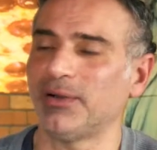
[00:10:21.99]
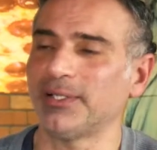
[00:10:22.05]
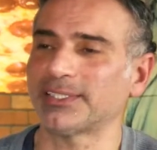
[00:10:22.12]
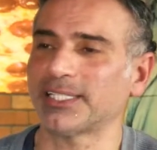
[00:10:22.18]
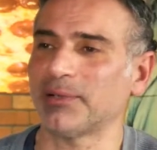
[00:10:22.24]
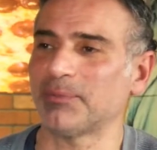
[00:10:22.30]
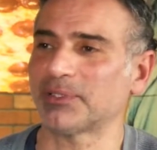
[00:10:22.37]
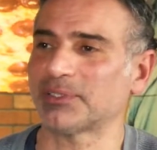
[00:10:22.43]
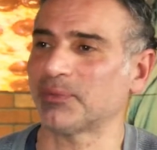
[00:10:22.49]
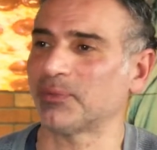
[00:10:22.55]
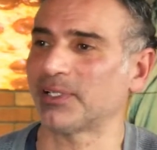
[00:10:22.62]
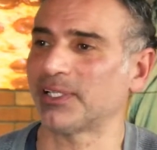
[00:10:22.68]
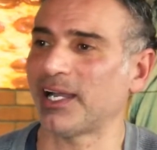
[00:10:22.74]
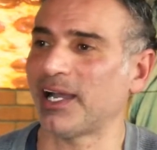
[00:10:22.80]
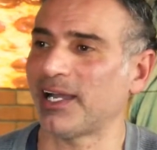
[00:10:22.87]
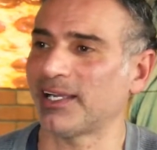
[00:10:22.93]
It's got to be some of
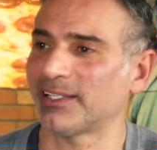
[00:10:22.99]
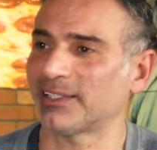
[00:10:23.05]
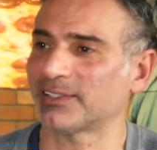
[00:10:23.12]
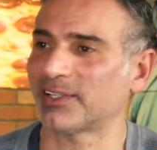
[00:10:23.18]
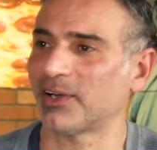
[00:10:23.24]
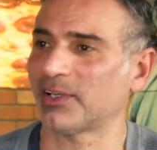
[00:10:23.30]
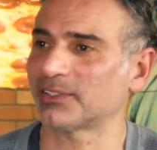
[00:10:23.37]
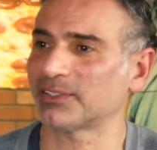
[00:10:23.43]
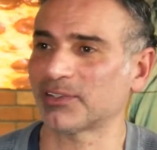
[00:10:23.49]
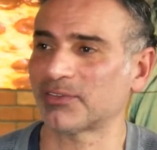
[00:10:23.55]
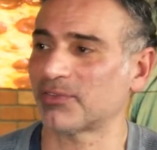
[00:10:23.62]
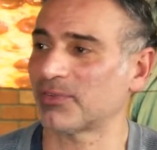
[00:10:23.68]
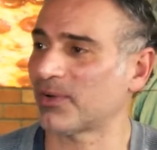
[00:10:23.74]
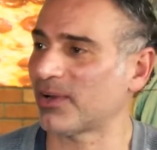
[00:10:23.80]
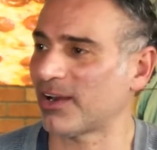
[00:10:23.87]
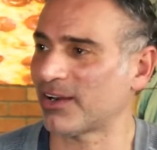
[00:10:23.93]
the high-end cars like
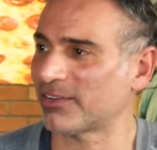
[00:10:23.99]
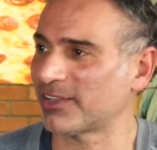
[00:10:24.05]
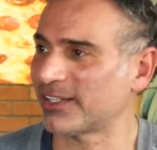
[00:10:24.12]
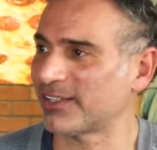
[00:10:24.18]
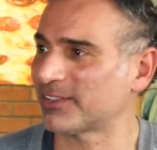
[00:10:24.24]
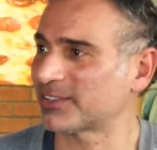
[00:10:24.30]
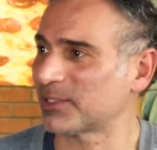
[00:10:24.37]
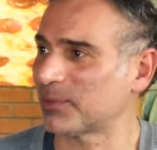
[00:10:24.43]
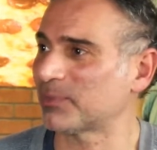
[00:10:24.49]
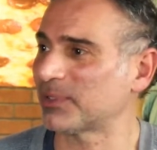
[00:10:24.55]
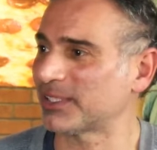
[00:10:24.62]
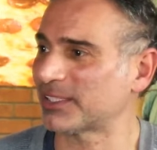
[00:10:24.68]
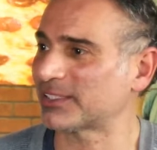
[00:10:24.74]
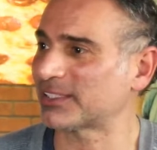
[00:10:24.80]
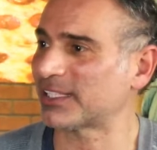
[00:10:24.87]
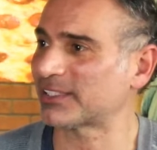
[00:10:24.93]
Ferrari or something,
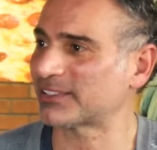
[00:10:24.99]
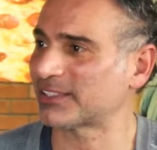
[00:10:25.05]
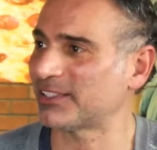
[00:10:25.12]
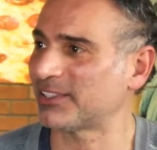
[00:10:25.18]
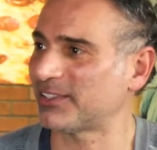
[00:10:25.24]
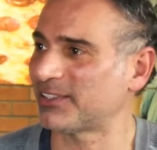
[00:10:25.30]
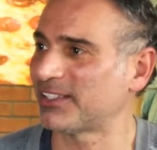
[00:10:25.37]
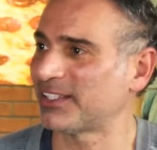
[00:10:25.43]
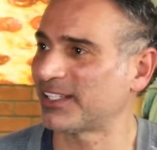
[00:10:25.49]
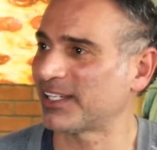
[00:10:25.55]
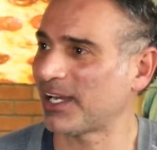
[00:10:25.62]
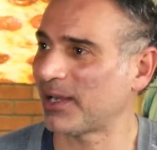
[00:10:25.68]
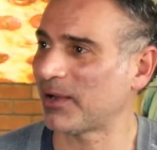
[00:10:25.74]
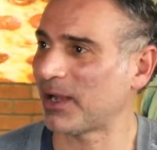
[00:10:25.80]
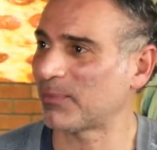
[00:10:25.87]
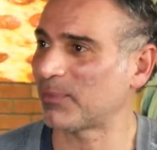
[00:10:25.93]
because that's,
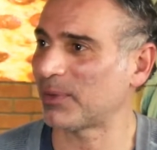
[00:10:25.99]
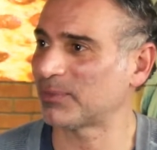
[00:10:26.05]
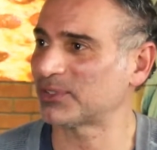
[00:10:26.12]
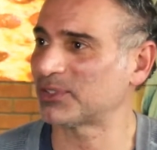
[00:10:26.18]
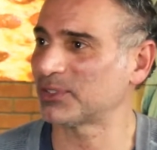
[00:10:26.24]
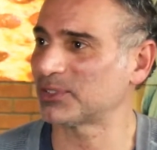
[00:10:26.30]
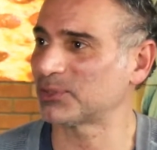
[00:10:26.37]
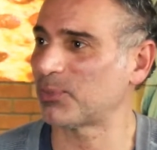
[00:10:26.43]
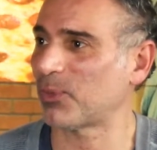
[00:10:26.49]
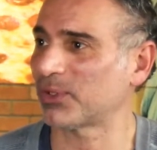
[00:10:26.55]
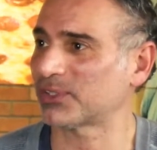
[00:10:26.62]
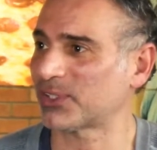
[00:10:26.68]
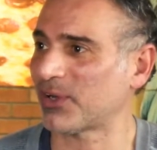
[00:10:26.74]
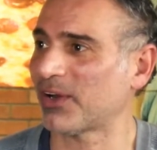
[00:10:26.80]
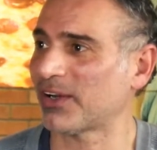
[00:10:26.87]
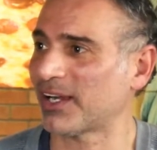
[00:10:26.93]
I'm still a sports
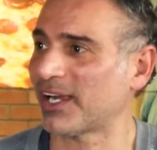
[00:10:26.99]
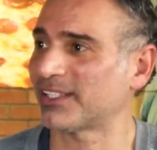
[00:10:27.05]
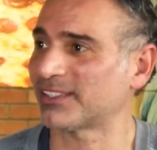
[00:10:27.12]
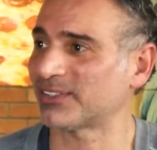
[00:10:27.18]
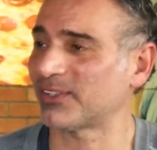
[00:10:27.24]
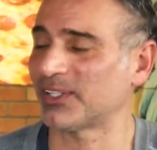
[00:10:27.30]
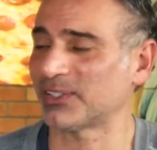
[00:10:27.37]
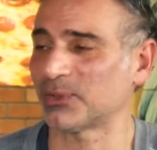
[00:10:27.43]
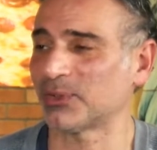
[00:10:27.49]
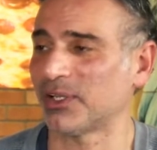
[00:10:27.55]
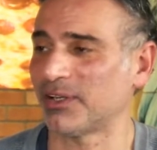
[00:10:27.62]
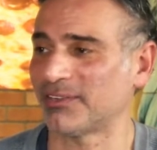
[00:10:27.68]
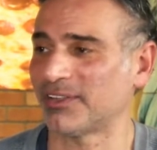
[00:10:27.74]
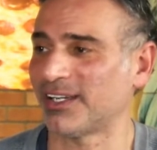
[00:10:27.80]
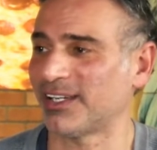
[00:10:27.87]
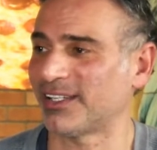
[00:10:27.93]
car guy, so I do
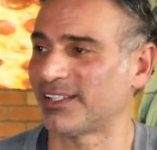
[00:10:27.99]
love that.